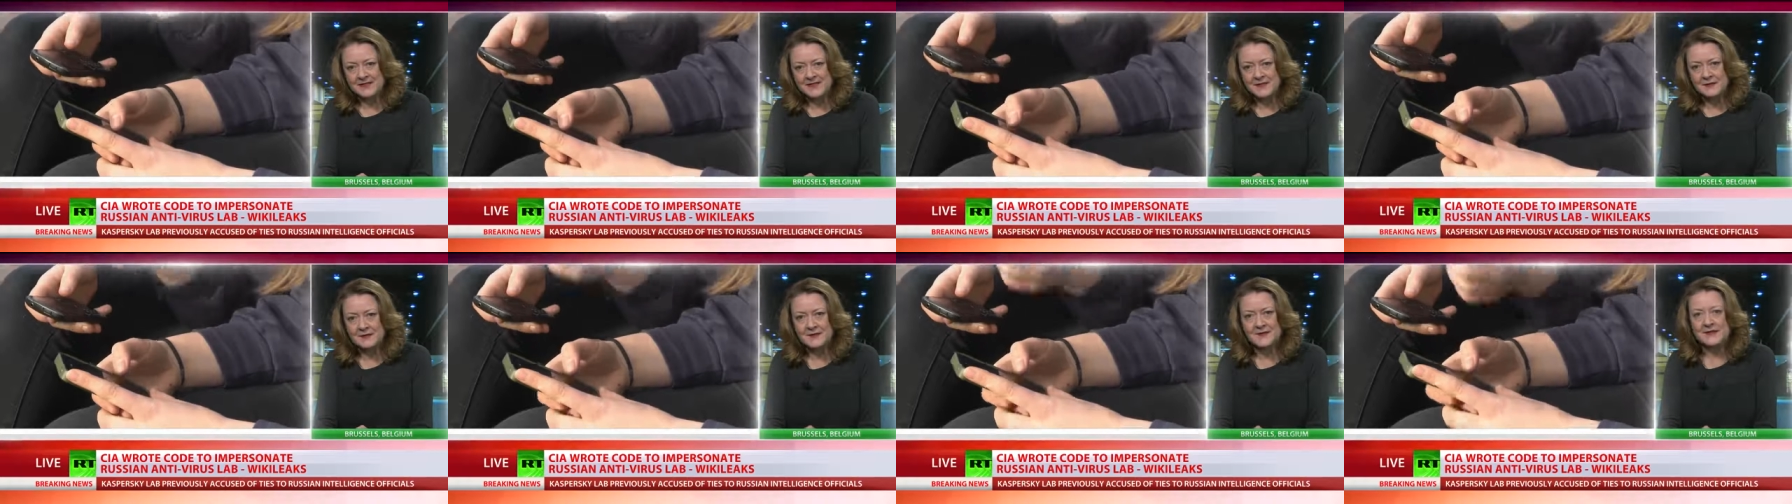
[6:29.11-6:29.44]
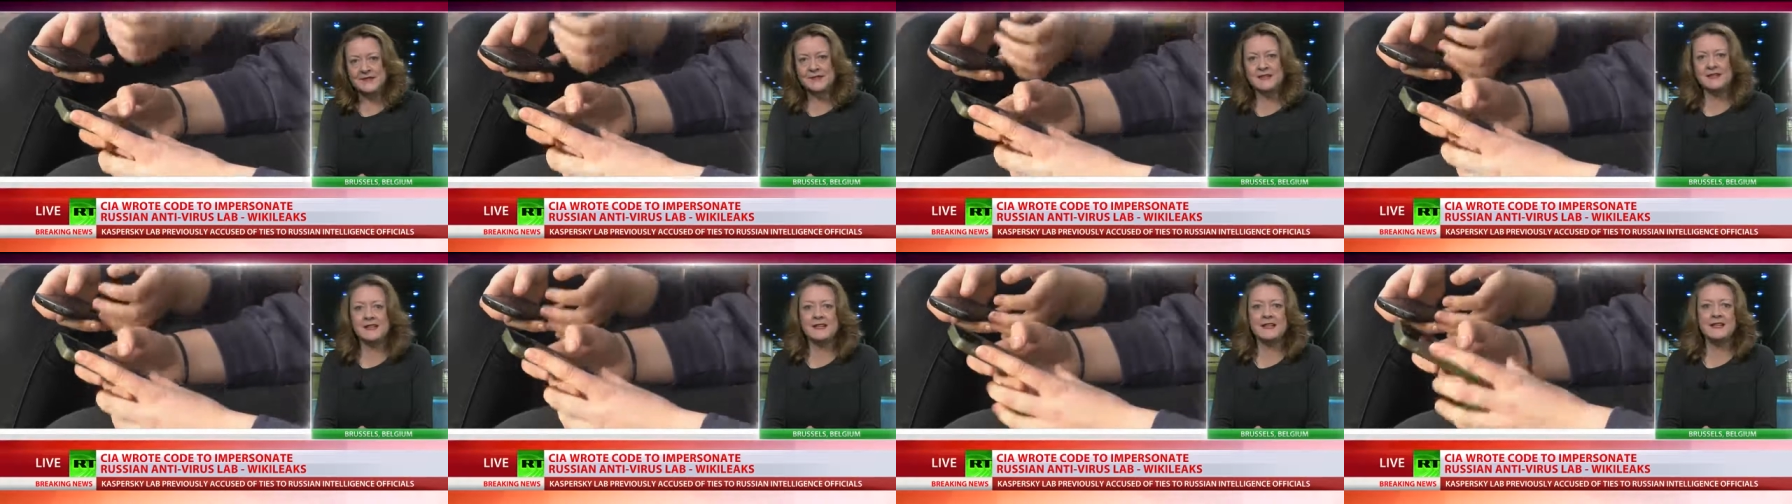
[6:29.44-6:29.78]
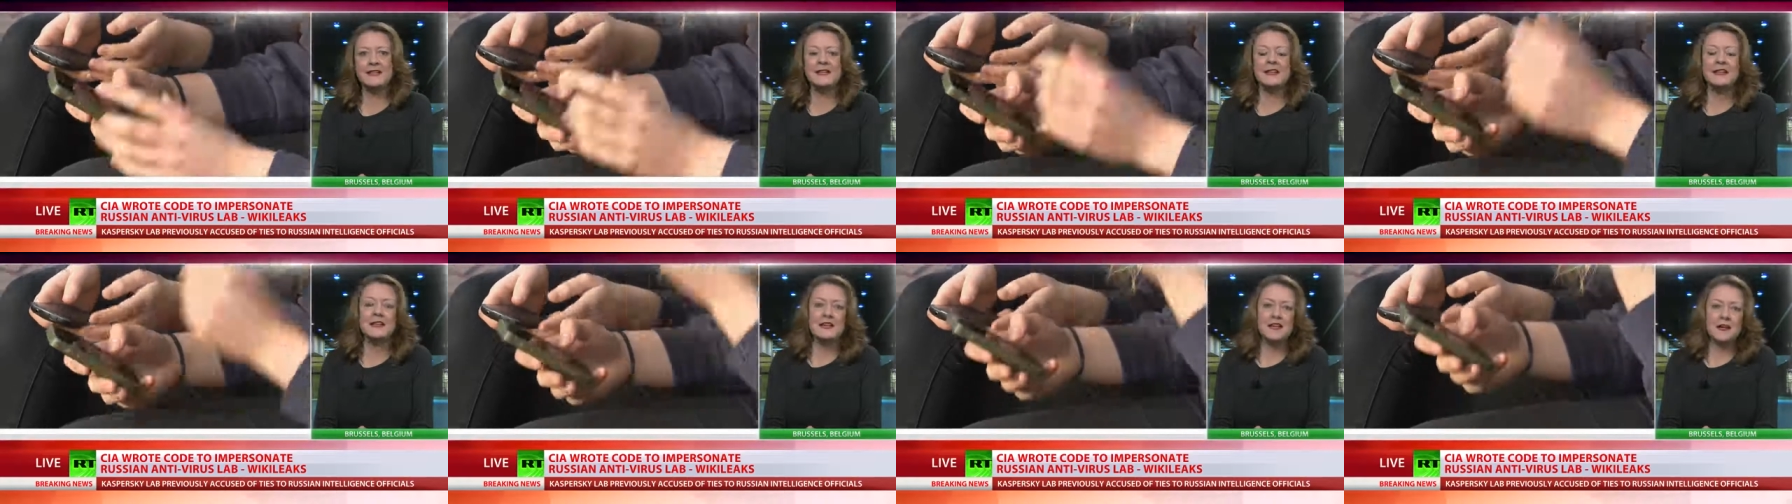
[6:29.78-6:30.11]
and it was
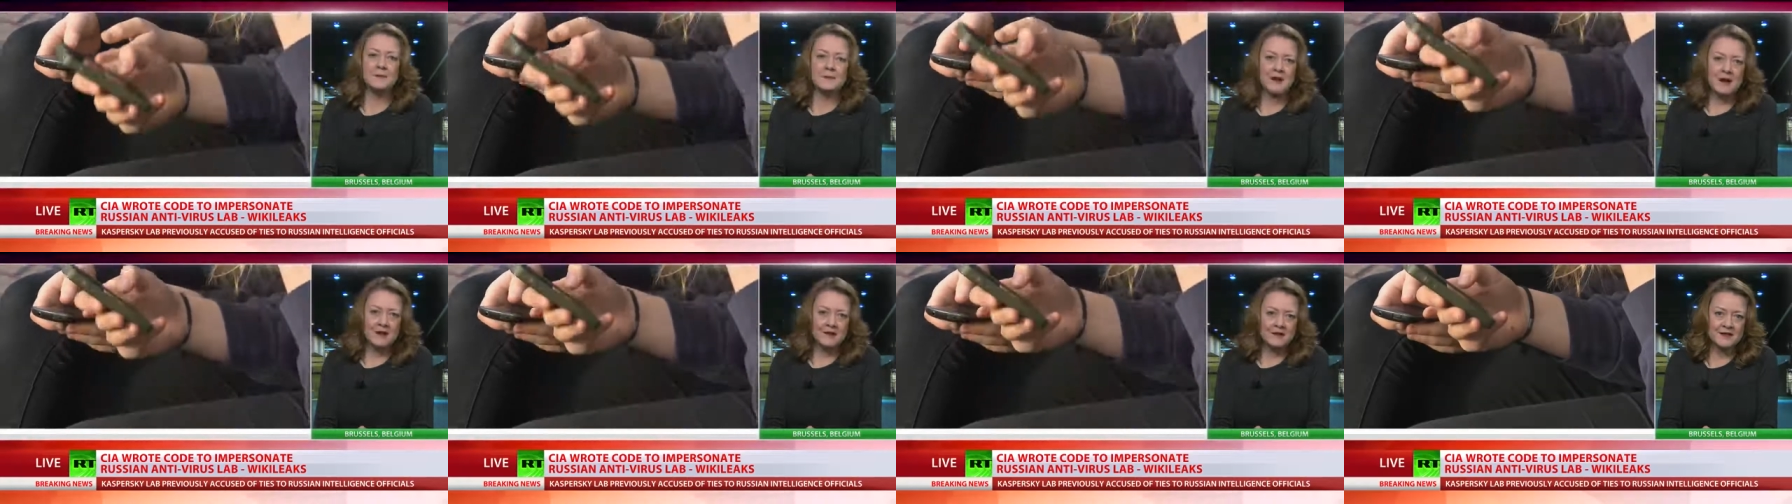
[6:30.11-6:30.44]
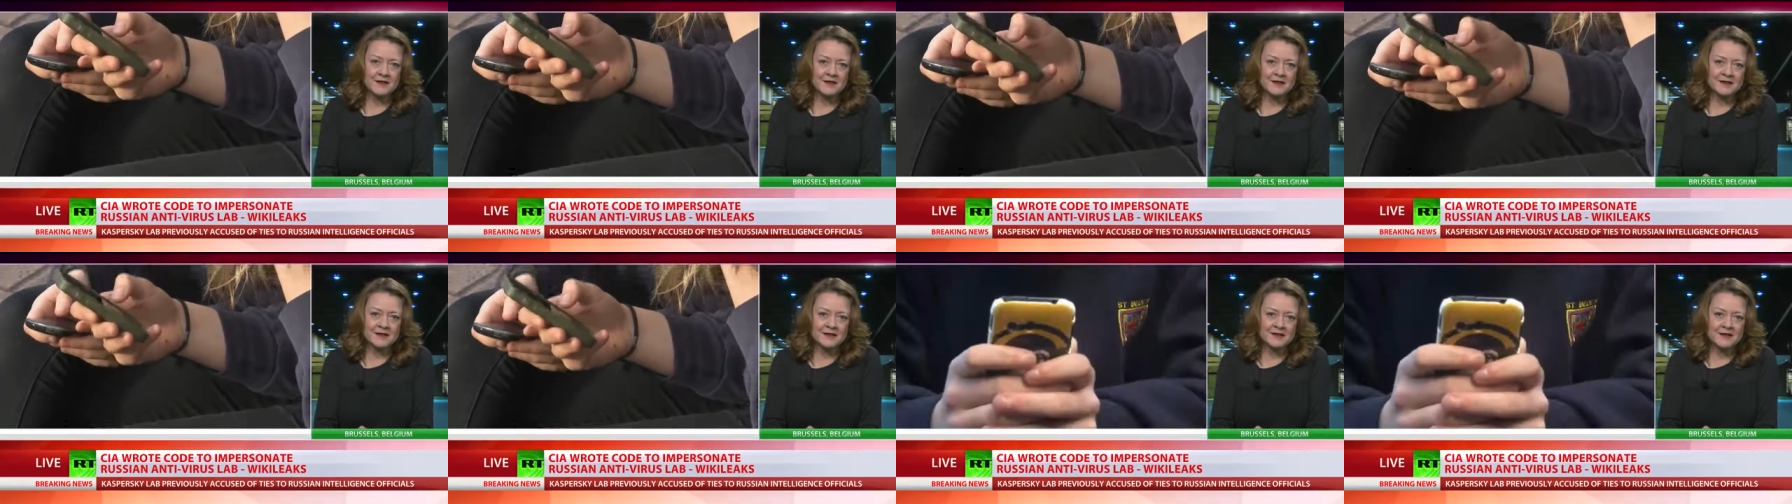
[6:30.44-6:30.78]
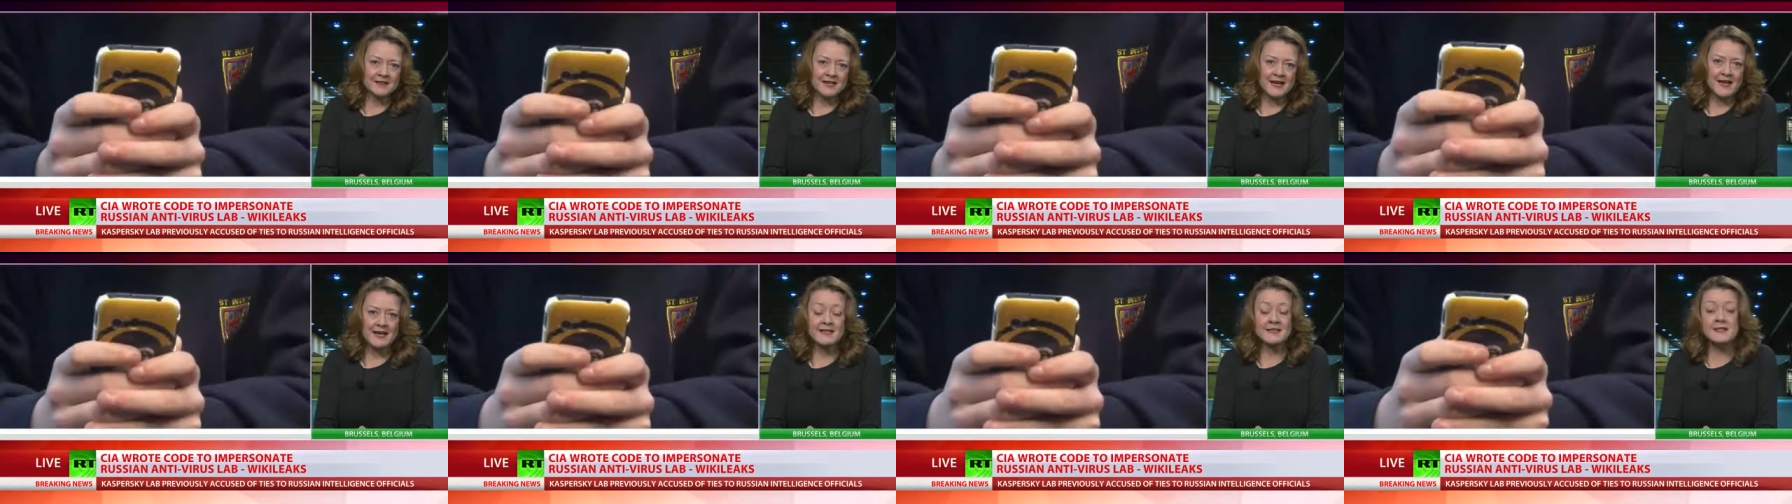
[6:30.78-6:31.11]
the Americans
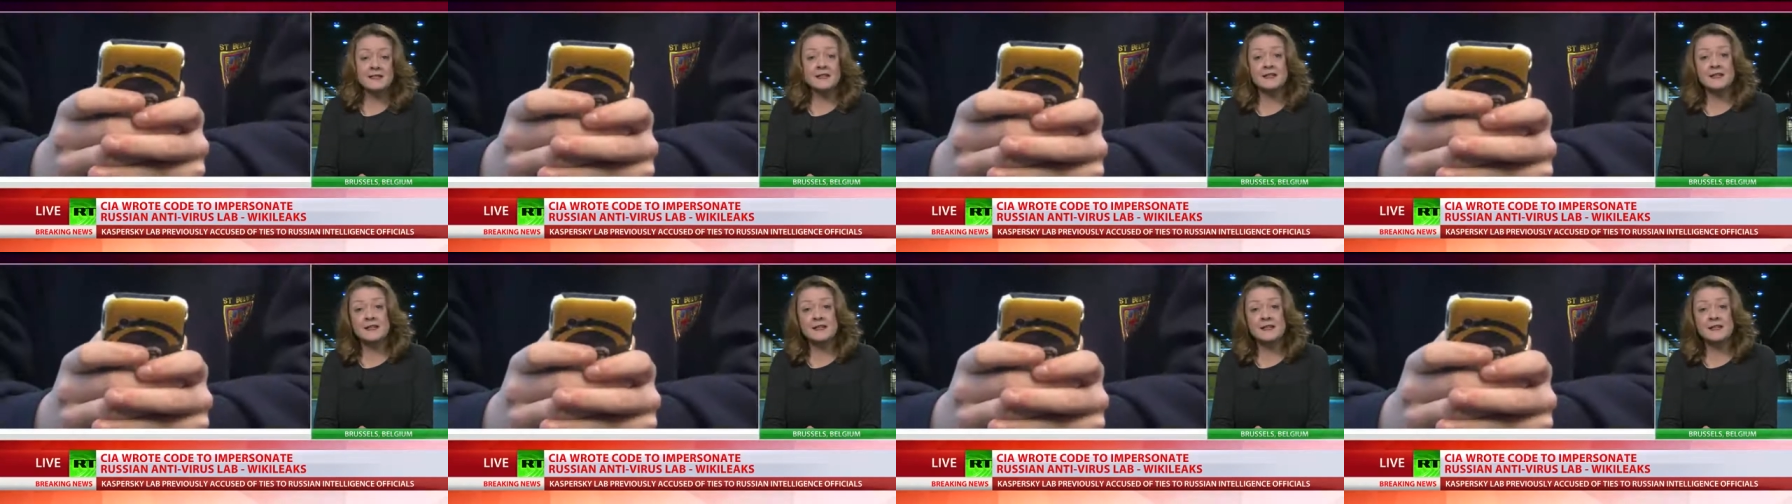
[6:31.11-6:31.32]
and